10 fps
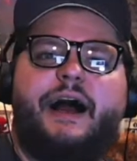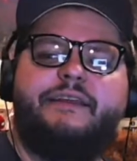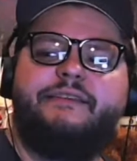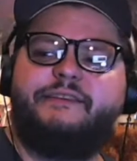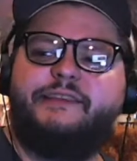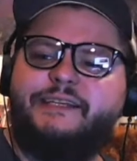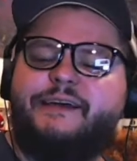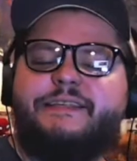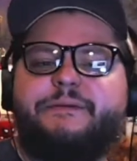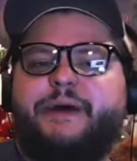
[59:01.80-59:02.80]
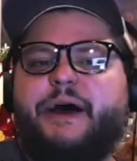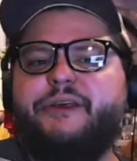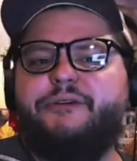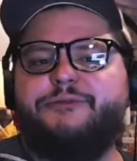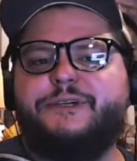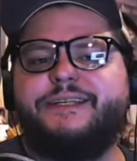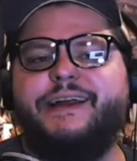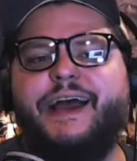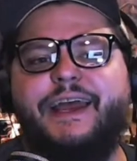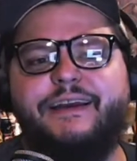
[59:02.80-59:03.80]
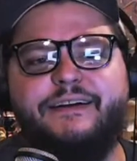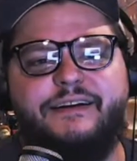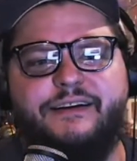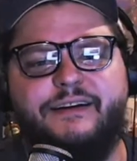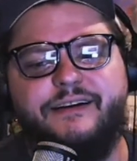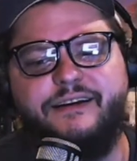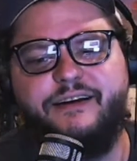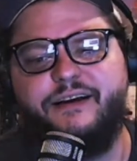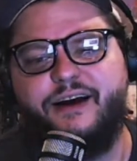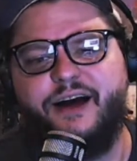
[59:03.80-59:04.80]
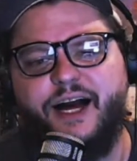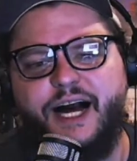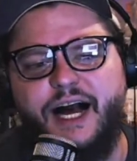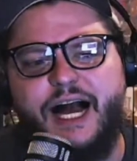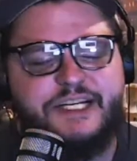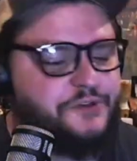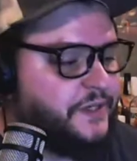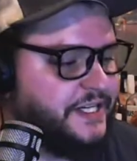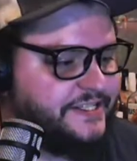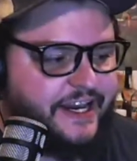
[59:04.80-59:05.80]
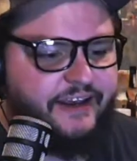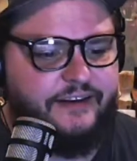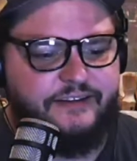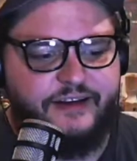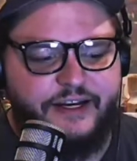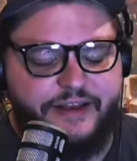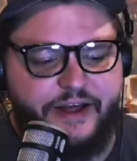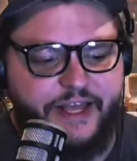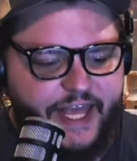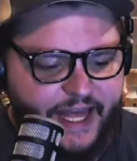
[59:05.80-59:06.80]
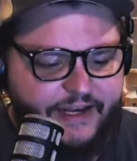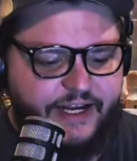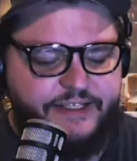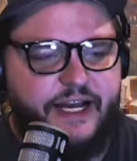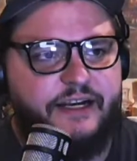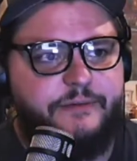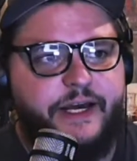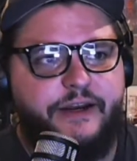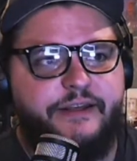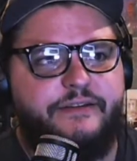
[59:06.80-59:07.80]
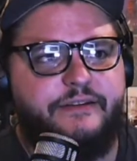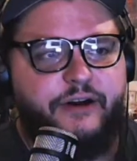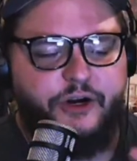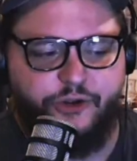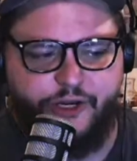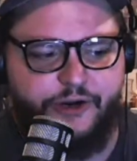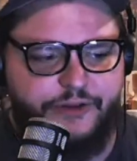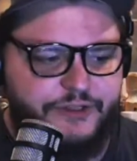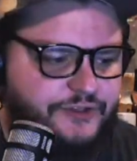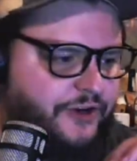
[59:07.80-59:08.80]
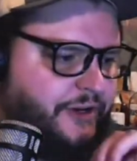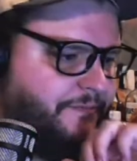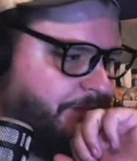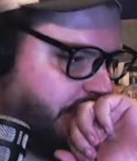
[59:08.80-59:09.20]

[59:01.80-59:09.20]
I think that's about it for tonight. I just want to say again, I talked about it earlier in the stream,